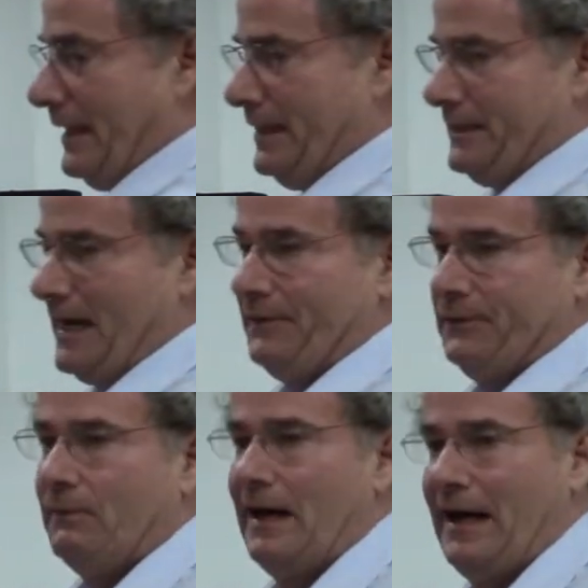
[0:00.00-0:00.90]
And
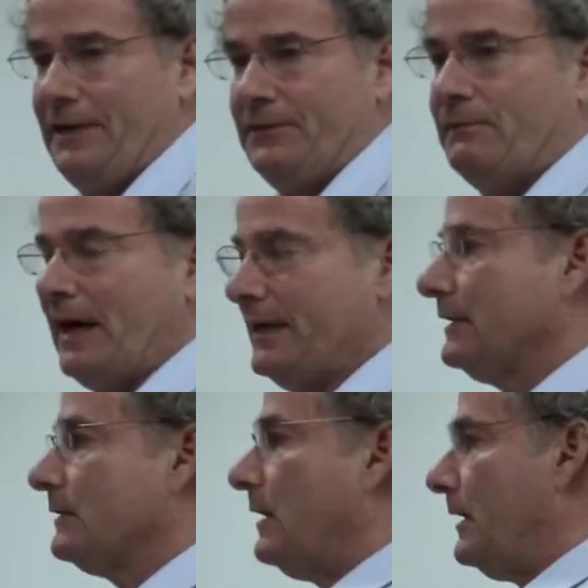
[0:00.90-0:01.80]
on the
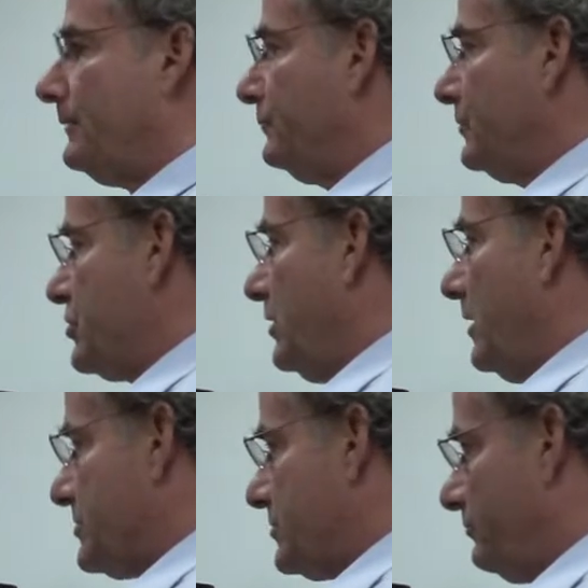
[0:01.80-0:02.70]
mining law, which he
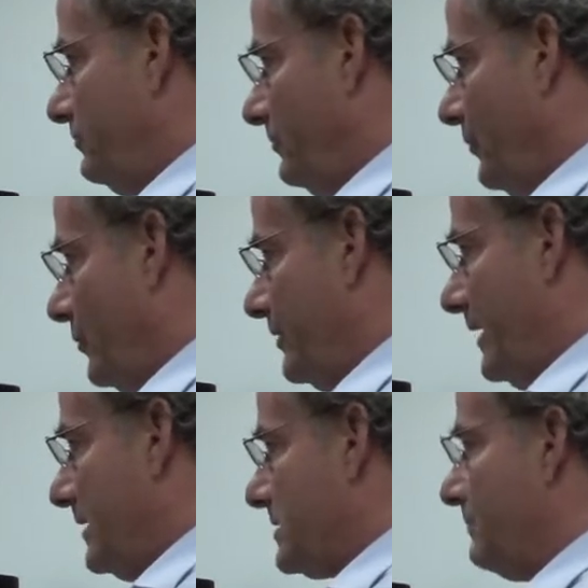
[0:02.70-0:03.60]
also voted
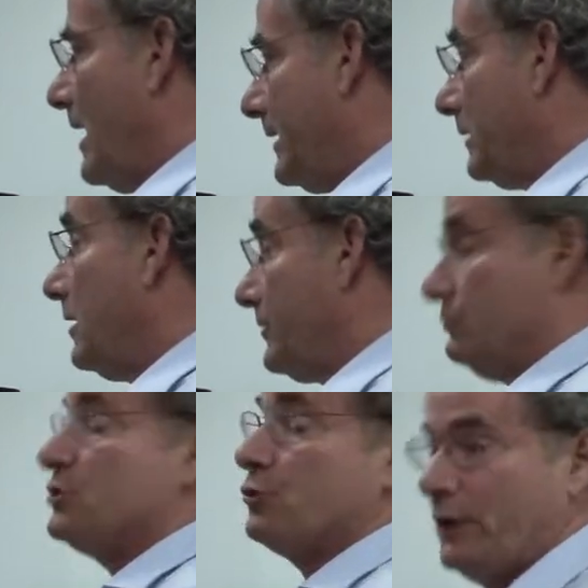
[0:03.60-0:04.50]
against, the mining law that
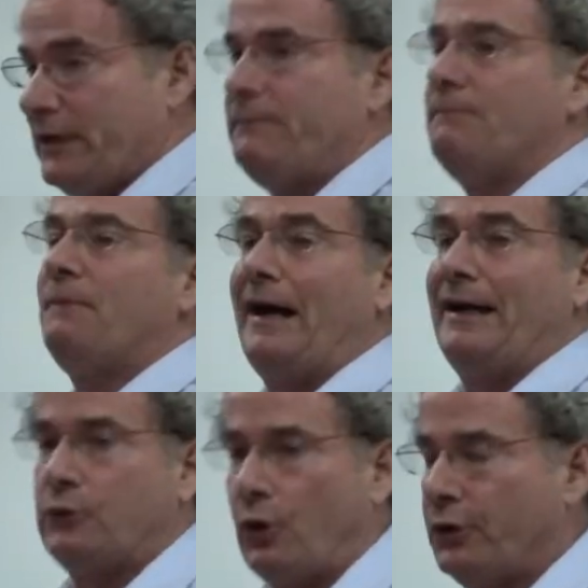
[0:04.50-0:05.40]
was written by
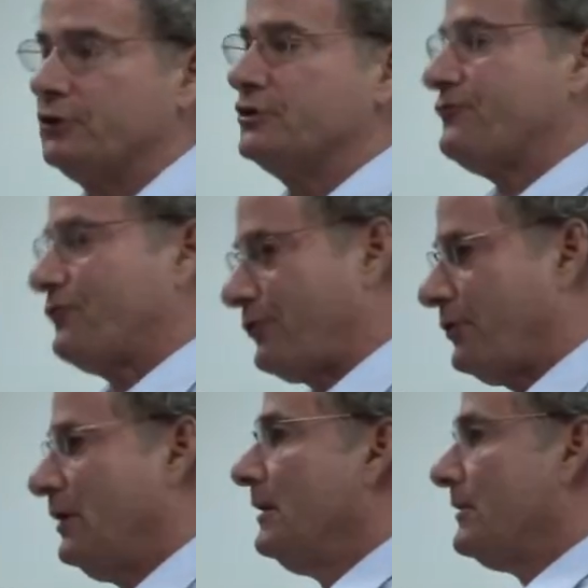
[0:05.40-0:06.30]
lawyers for
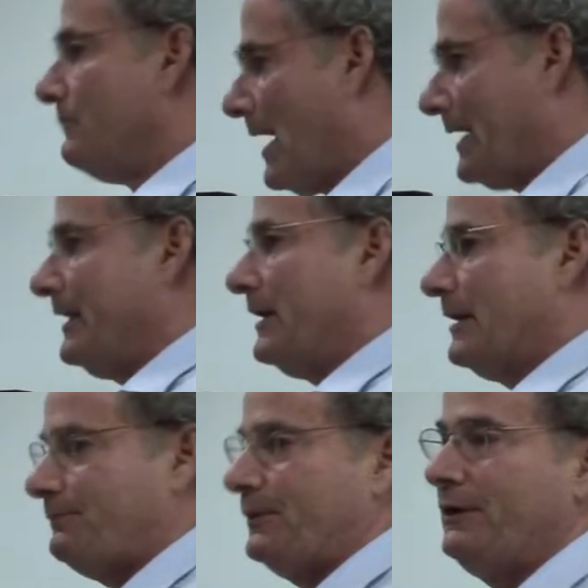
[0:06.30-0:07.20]
the mining
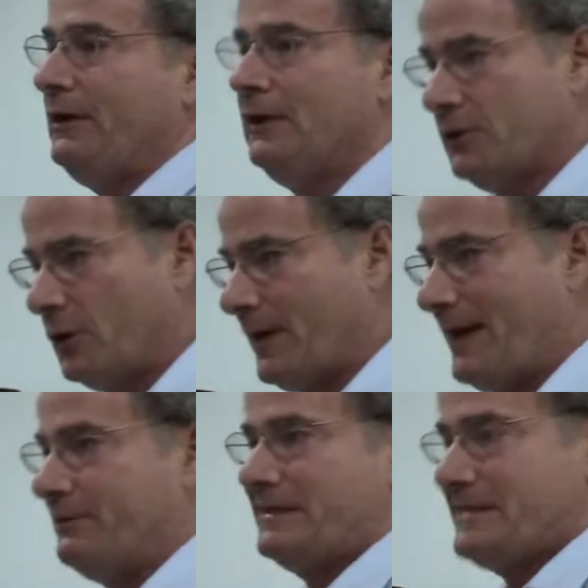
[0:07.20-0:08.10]
companies that go
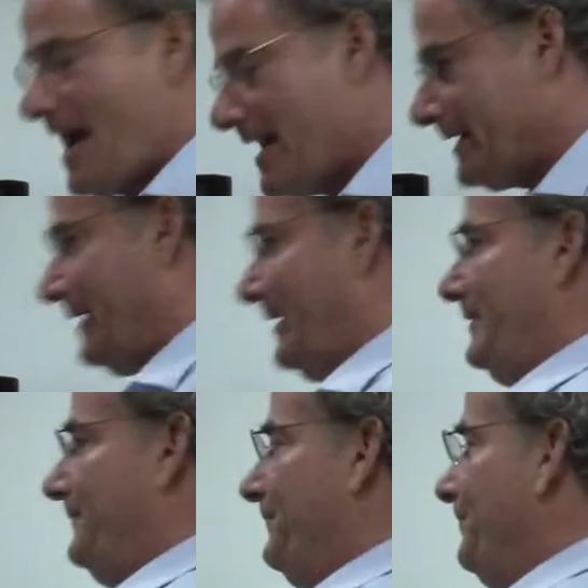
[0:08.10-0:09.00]
get
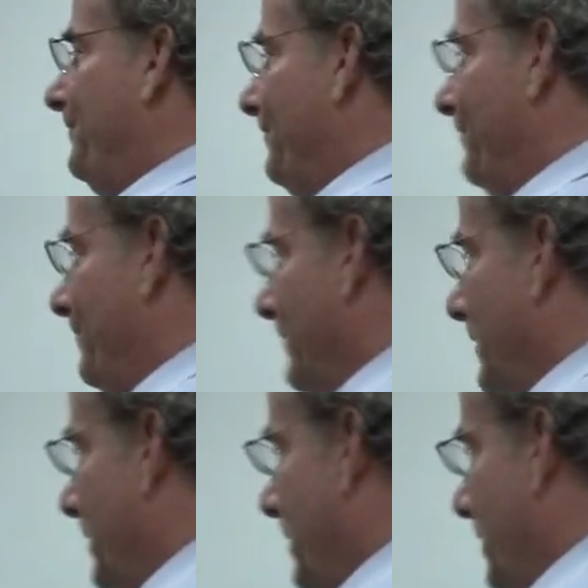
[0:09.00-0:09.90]
us
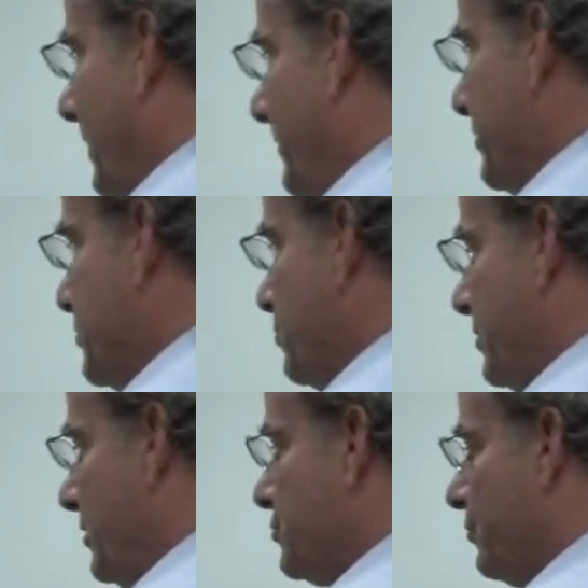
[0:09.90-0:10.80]
and
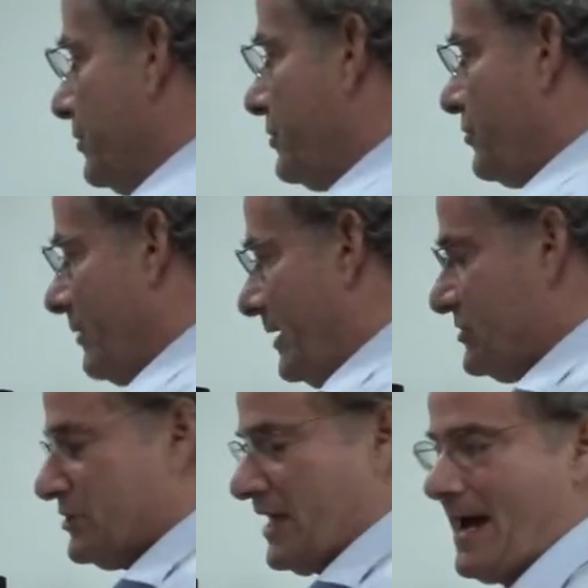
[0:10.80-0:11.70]
these were
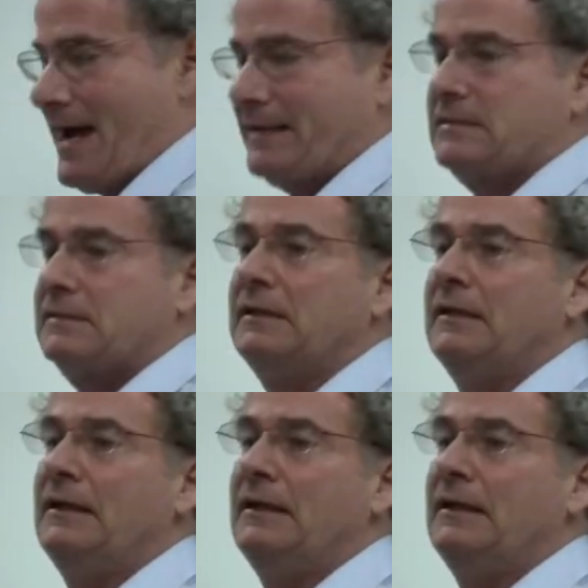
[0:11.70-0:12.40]
courageous acts.